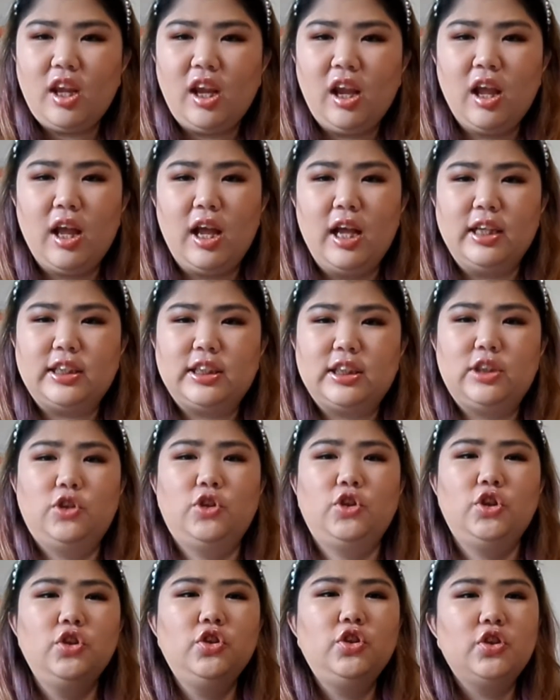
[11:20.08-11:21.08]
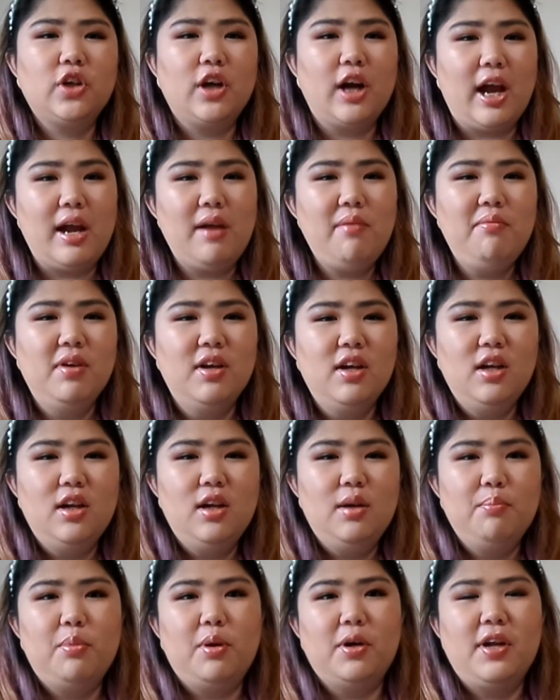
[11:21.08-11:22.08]
it's true crime
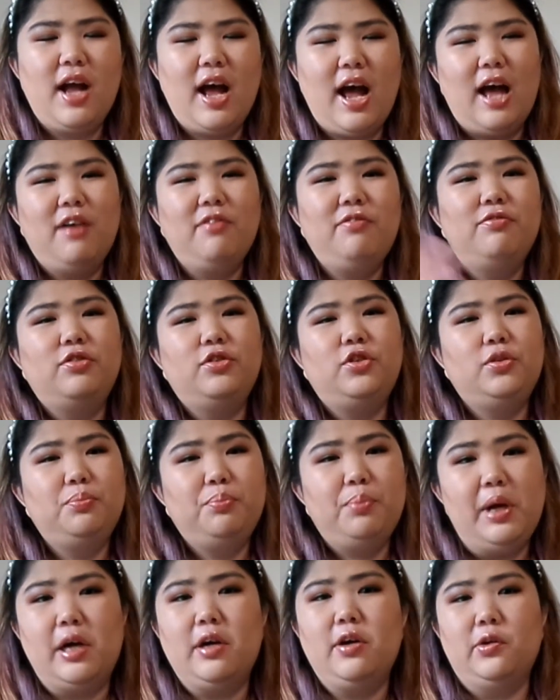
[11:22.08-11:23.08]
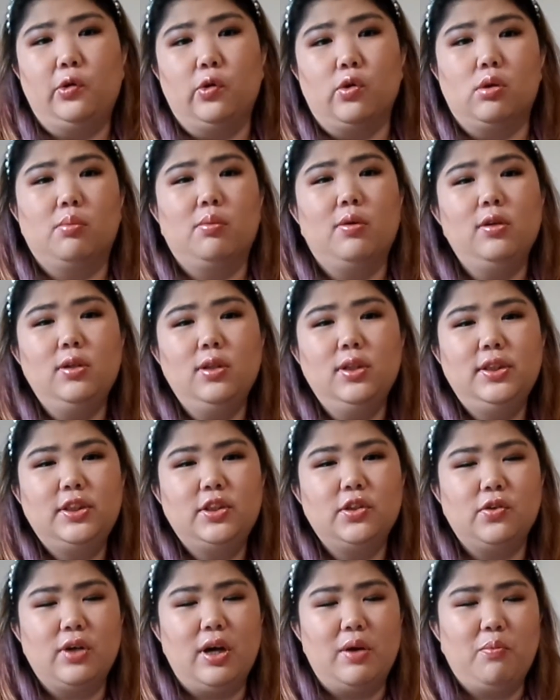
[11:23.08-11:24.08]
but half paranormal.
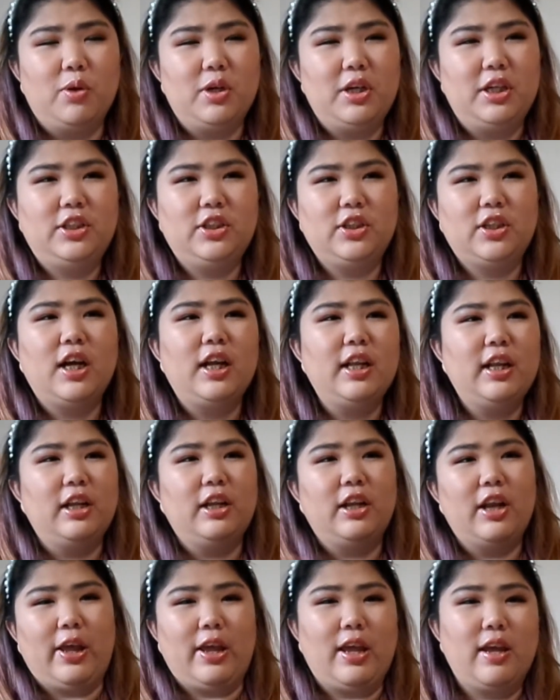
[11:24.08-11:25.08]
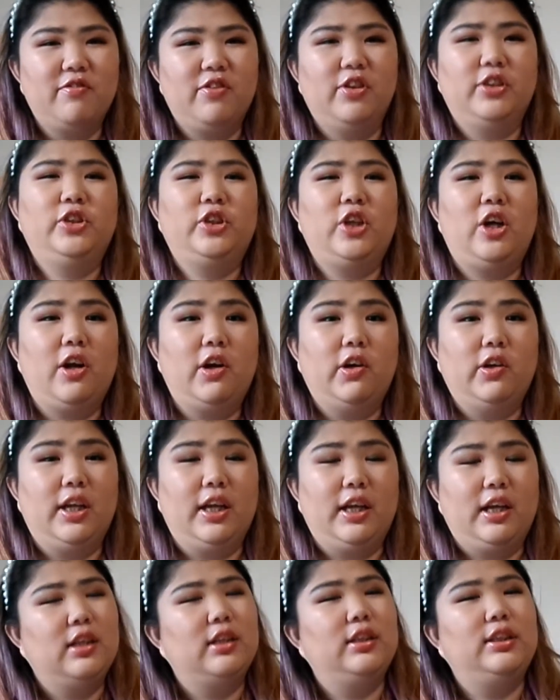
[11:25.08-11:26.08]
So I wanted to kind of like give a shout out
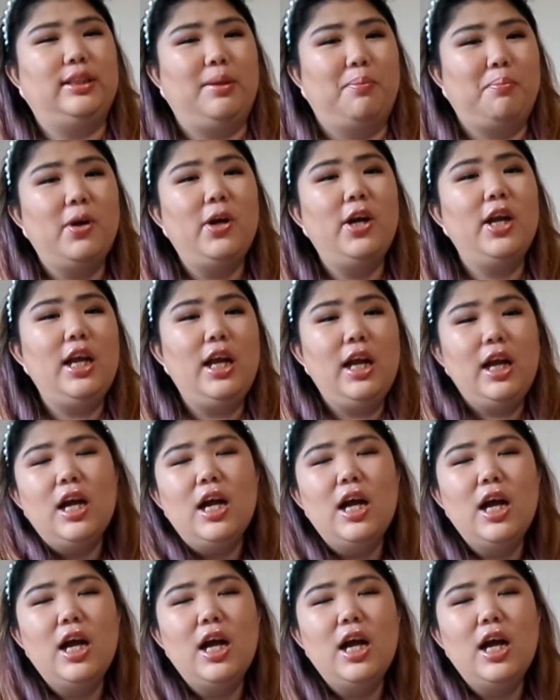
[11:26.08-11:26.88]
like separately.